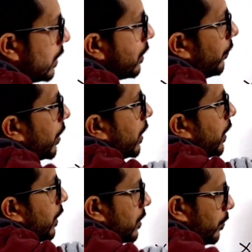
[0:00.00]
is the
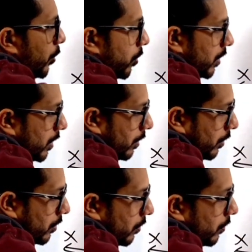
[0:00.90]
vertical asymptote, is it
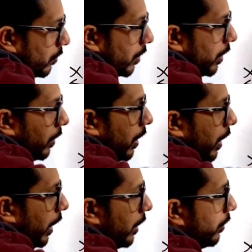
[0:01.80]
not so? Okay,
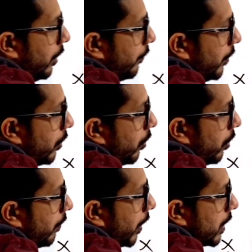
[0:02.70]
and we don't
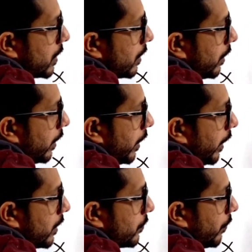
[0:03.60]
know what is the x